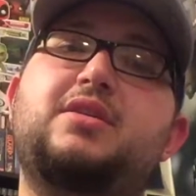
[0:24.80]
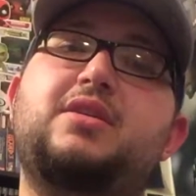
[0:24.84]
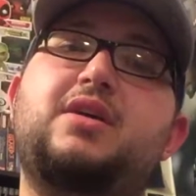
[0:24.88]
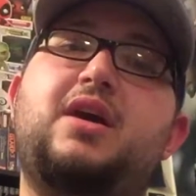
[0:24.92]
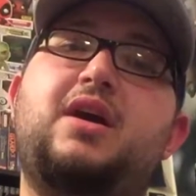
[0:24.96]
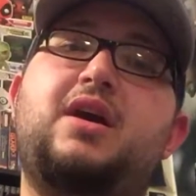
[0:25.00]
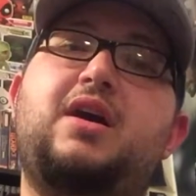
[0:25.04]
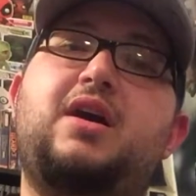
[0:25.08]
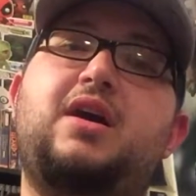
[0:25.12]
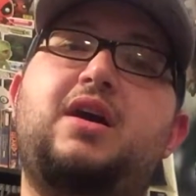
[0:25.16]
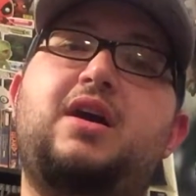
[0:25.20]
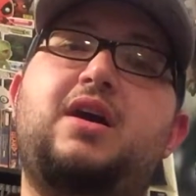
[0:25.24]
uh,
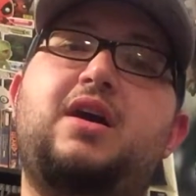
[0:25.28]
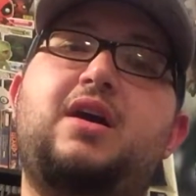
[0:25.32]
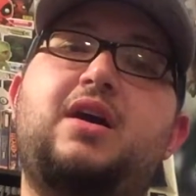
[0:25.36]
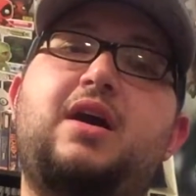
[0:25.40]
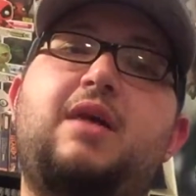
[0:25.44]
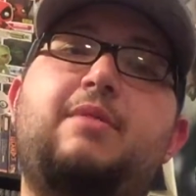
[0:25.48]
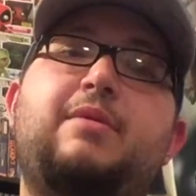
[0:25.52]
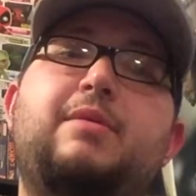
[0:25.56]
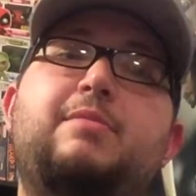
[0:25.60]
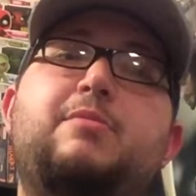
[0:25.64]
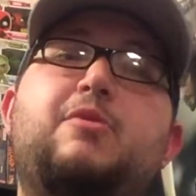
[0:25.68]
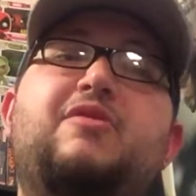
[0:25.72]

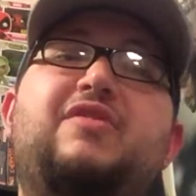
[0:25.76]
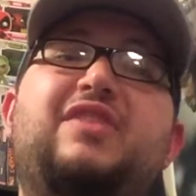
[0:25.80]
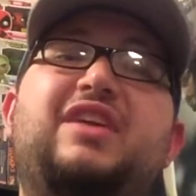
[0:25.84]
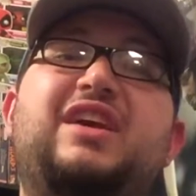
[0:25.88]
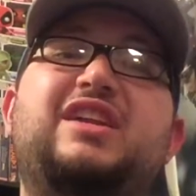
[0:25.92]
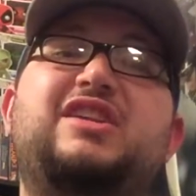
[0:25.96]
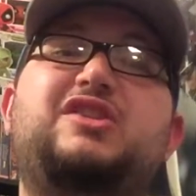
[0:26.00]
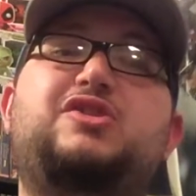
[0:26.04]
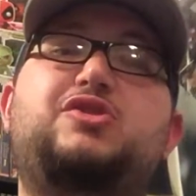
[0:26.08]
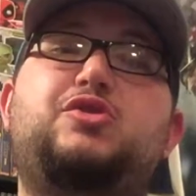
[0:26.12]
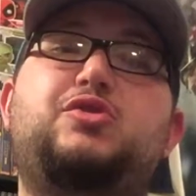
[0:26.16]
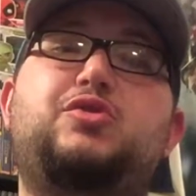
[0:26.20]
I'll be moving
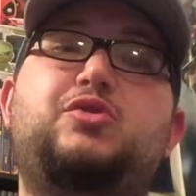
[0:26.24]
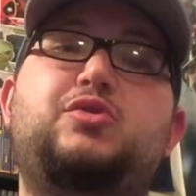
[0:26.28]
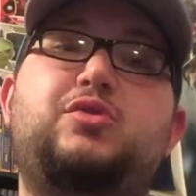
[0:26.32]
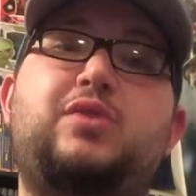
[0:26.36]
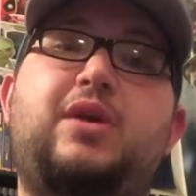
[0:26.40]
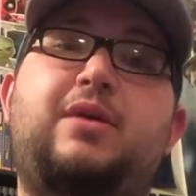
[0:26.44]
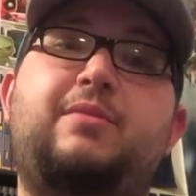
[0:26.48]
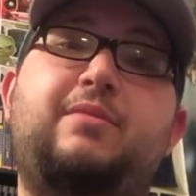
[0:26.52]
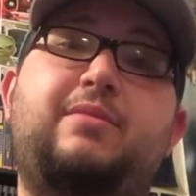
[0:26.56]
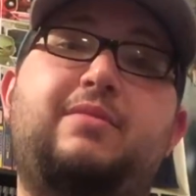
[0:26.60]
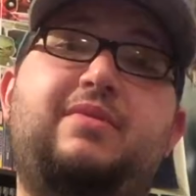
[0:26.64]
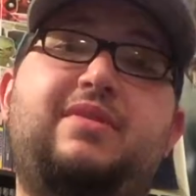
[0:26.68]
into,
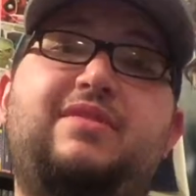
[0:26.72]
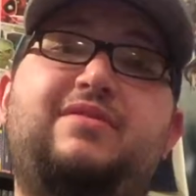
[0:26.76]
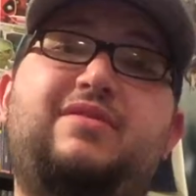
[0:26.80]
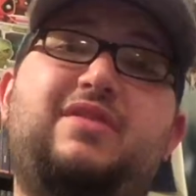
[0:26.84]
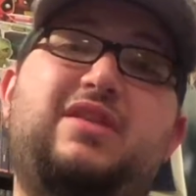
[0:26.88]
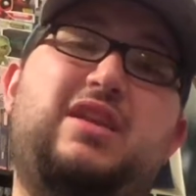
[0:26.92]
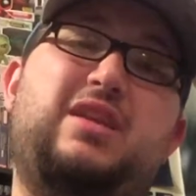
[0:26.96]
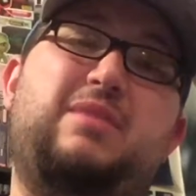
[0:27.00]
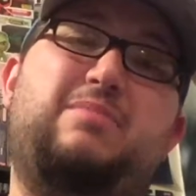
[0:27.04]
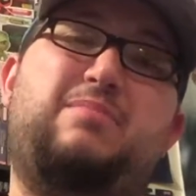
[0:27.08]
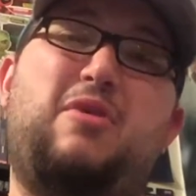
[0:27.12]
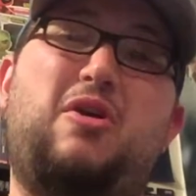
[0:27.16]
I'm living
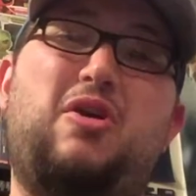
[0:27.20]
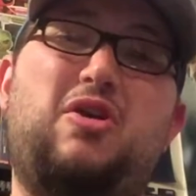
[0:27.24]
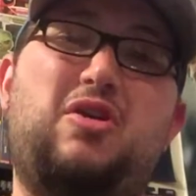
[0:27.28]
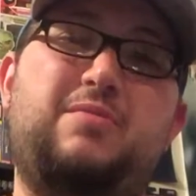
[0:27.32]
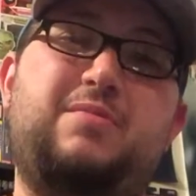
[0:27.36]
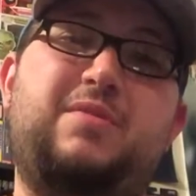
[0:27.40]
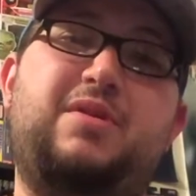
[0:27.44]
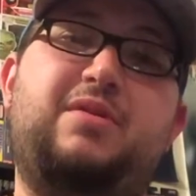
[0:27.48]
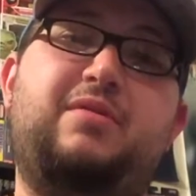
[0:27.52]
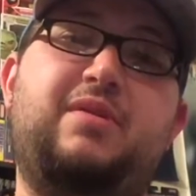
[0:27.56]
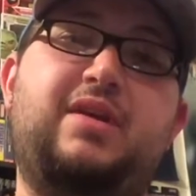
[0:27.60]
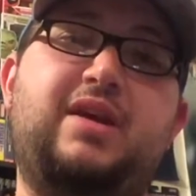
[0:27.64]
in an
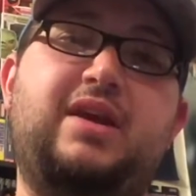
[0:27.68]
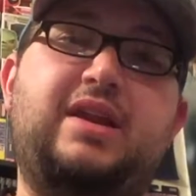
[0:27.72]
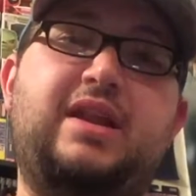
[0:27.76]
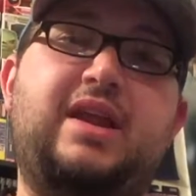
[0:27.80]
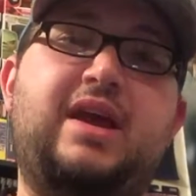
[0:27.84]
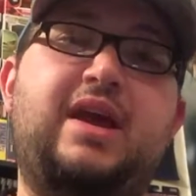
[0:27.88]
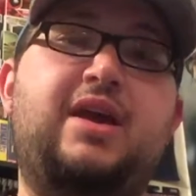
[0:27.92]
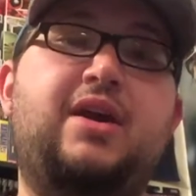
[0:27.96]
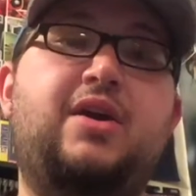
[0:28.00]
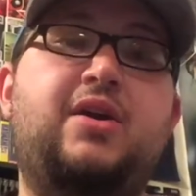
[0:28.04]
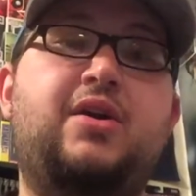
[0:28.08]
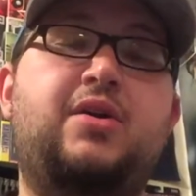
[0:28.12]
apartment right
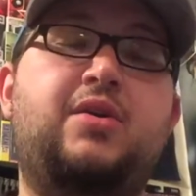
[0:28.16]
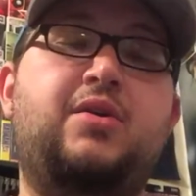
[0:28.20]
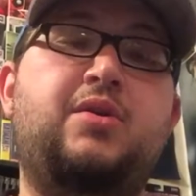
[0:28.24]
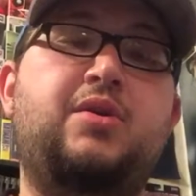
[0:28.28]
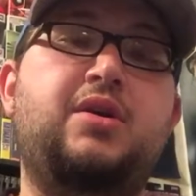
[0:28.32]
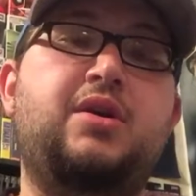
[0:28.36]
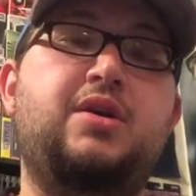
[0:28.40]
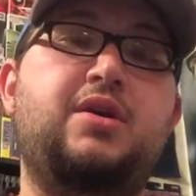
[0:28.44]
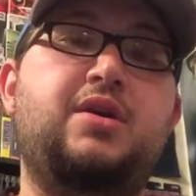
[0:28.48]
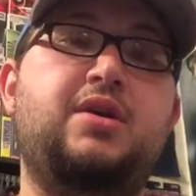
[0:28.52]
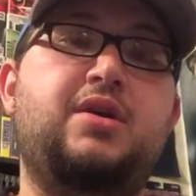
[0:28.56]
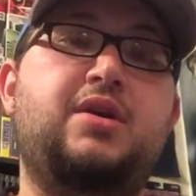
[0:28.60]
now.
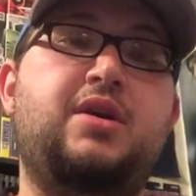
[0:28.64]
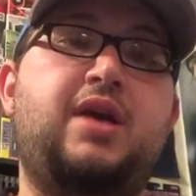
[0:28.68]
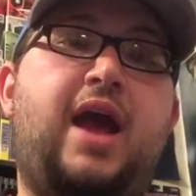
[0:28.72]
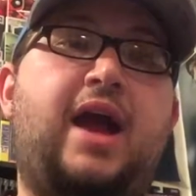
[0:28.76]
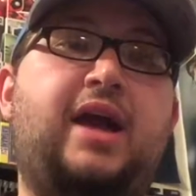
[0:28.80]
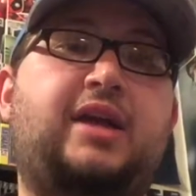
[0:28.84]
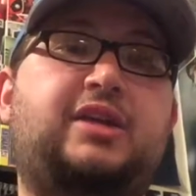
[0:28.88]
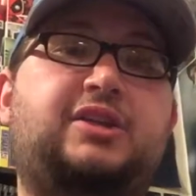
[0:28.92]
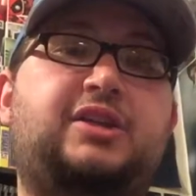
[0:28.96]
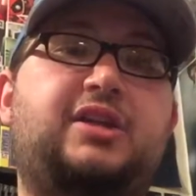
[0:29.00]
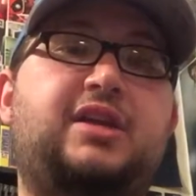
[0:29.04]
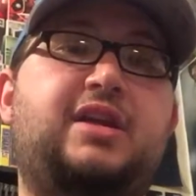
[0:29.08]

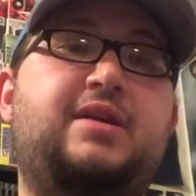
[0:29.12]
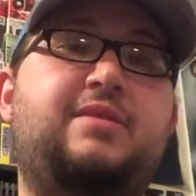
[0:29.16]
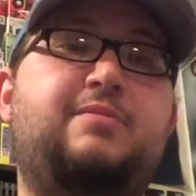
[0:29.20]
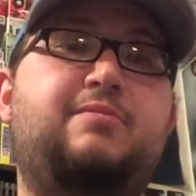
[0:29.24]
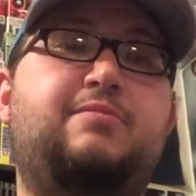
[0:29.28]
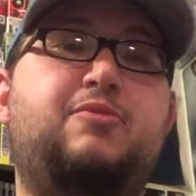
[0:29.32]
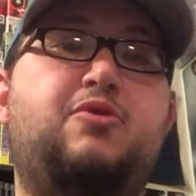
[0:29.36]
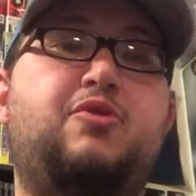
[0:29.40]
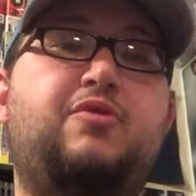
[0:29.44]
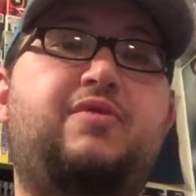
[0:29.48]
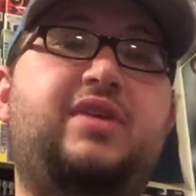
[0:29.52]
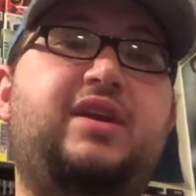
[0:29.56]
Actually, I'm
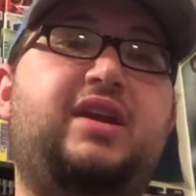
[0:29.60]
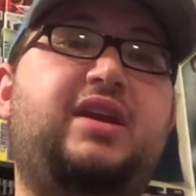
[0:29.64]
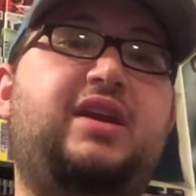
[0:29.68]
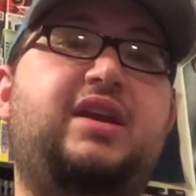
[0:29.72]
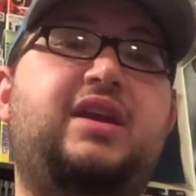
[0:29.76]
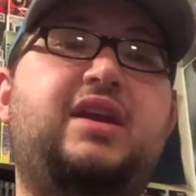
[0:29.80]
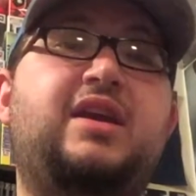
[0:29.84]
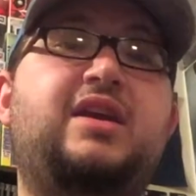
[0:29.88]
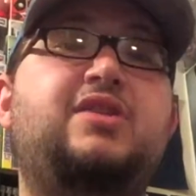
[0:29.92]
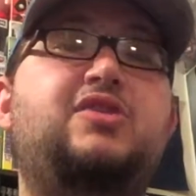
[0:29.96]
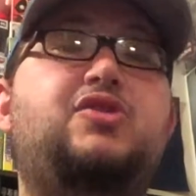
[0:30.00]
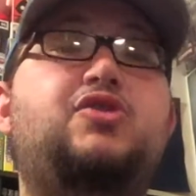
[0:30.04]
moving
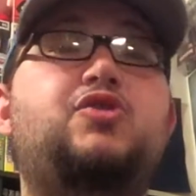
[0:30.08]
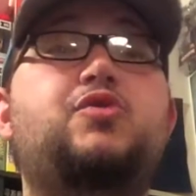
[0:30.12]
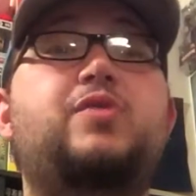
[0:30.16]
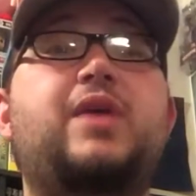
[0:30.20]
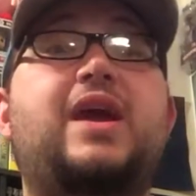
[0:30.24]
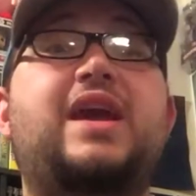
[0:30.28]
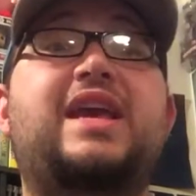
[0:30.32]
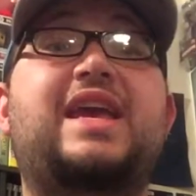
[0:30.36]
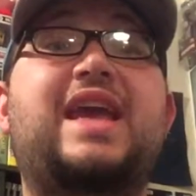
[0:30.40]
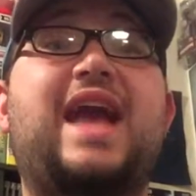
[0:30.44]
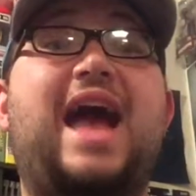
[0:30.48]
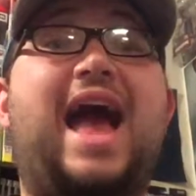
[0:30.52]
into
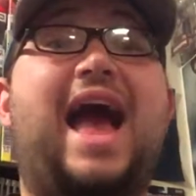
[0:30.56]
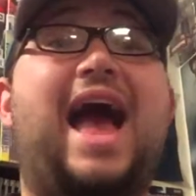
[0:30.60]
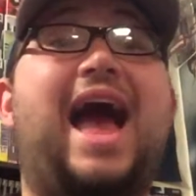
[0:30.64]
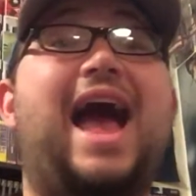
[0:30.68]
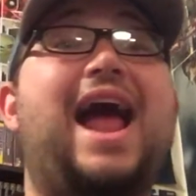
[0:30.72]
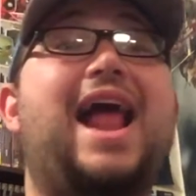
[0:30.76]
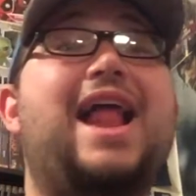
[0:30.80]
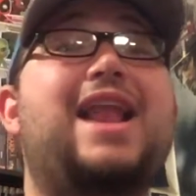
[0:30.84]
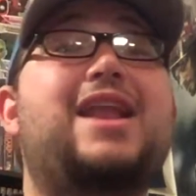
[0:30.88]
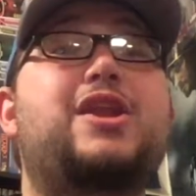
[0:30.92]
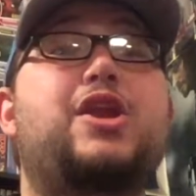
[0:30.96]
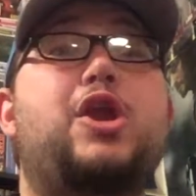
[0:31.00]
a
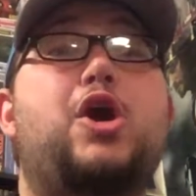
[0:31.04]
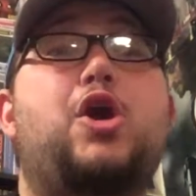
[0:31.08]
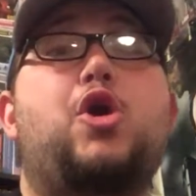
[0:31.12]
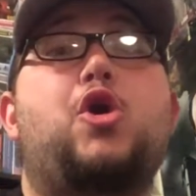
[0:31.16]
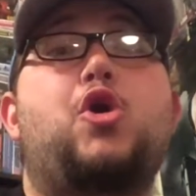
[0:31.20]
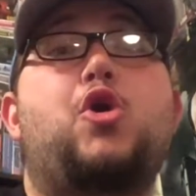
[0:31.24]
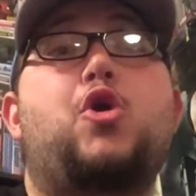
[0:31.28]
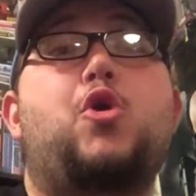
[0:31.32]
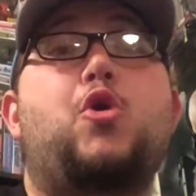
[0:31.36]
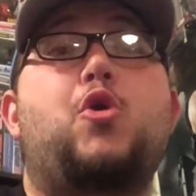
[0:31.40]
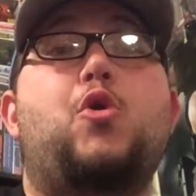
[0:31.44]
condo.